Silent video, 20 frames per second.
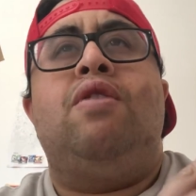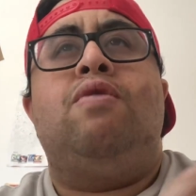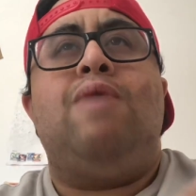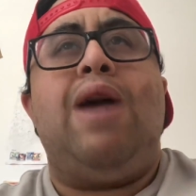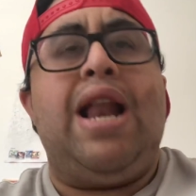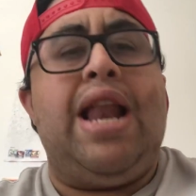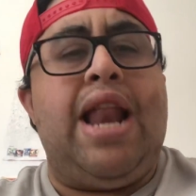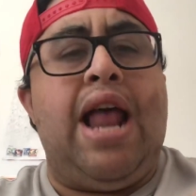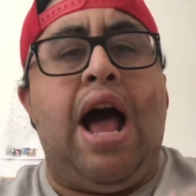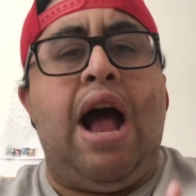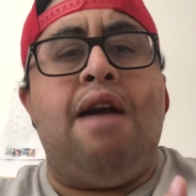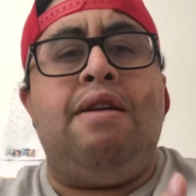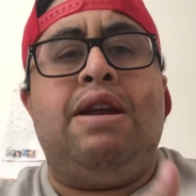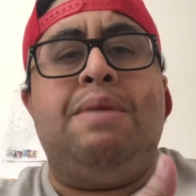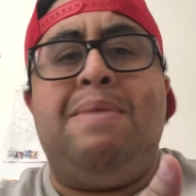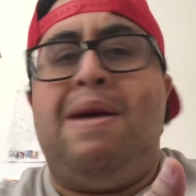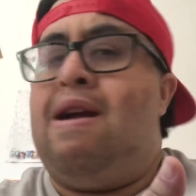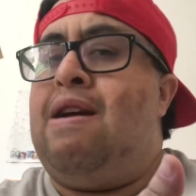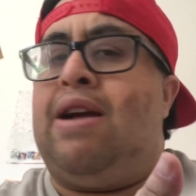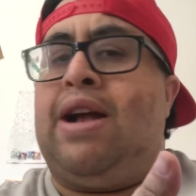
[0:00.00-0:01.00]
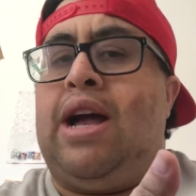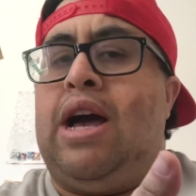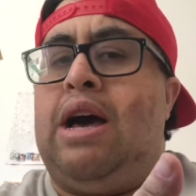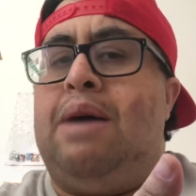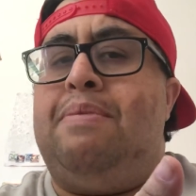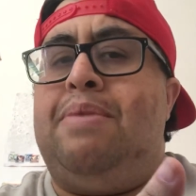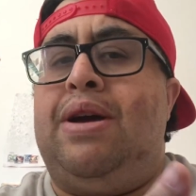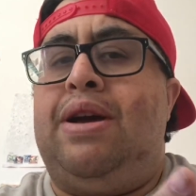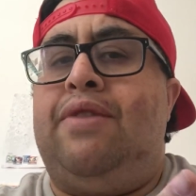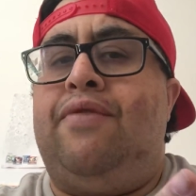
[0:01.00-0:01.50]
Rated R in
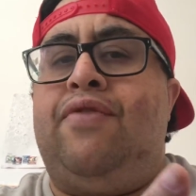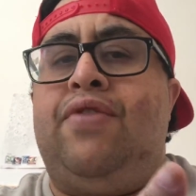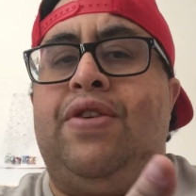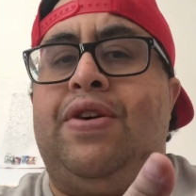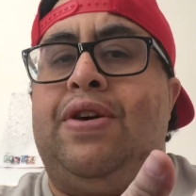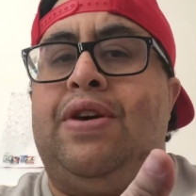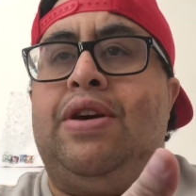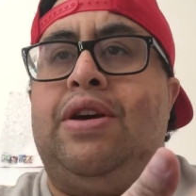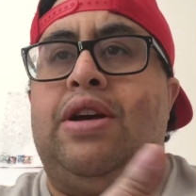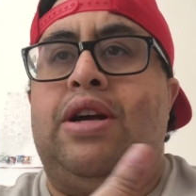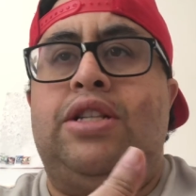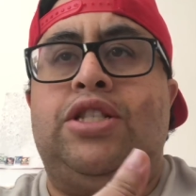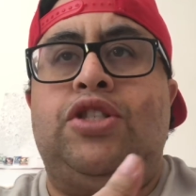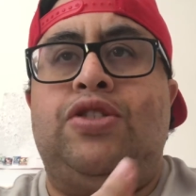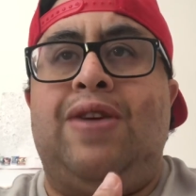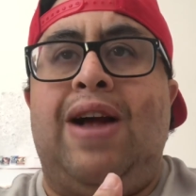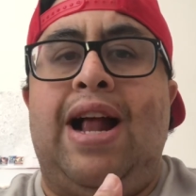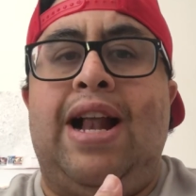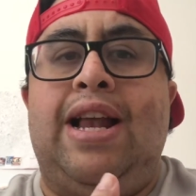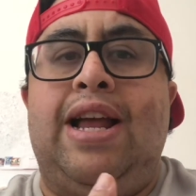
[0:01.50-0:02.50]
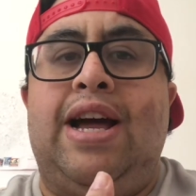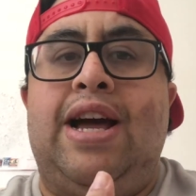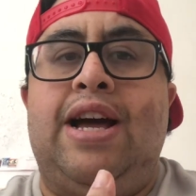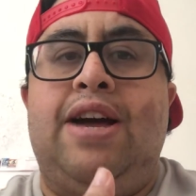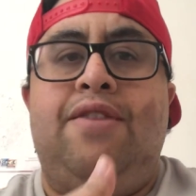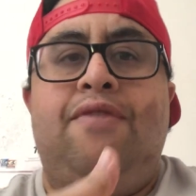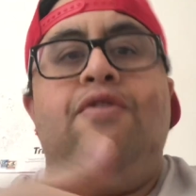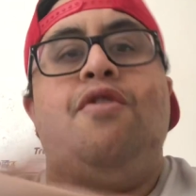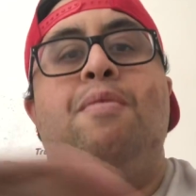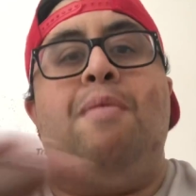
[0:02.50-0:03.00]
America, but for
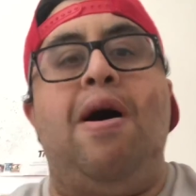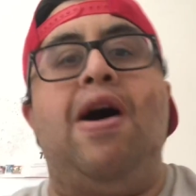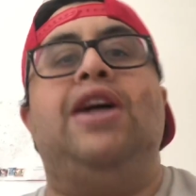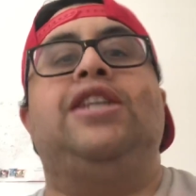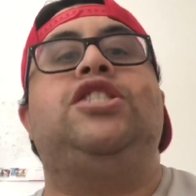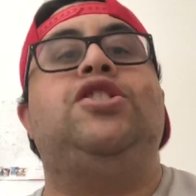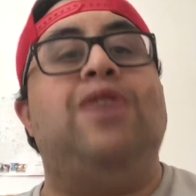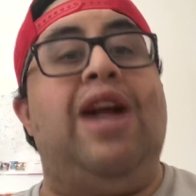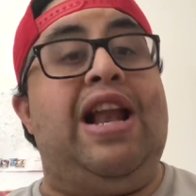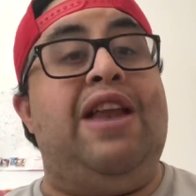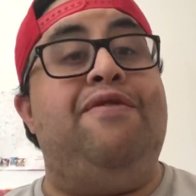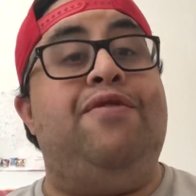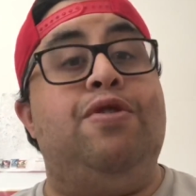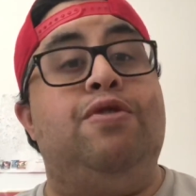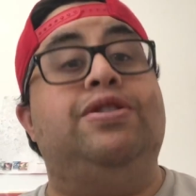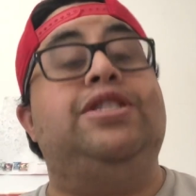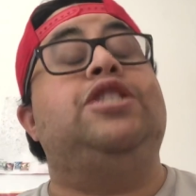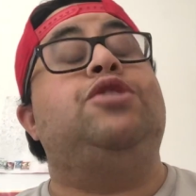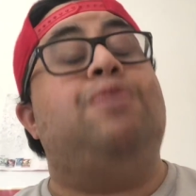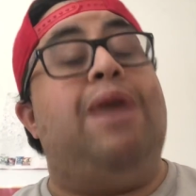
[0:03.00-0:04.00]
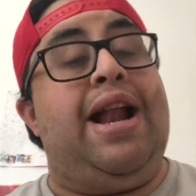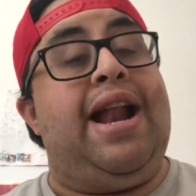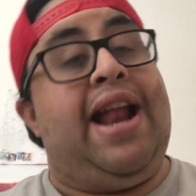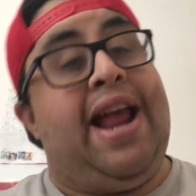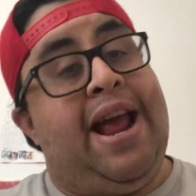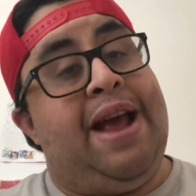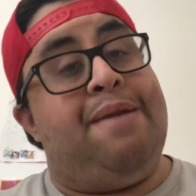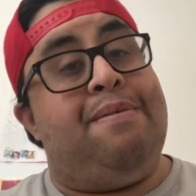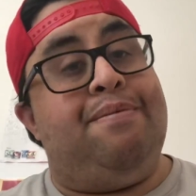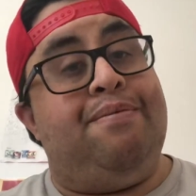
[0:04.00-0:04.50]
Australia, for my Australian viewers, it's
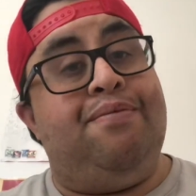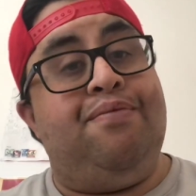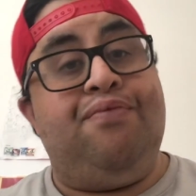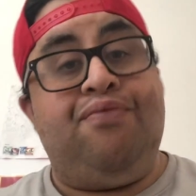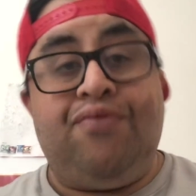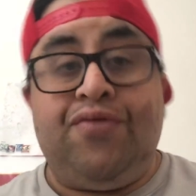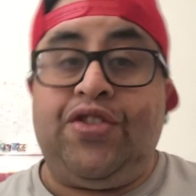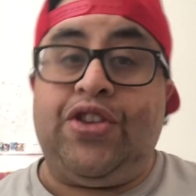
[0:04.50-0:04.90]
rated M.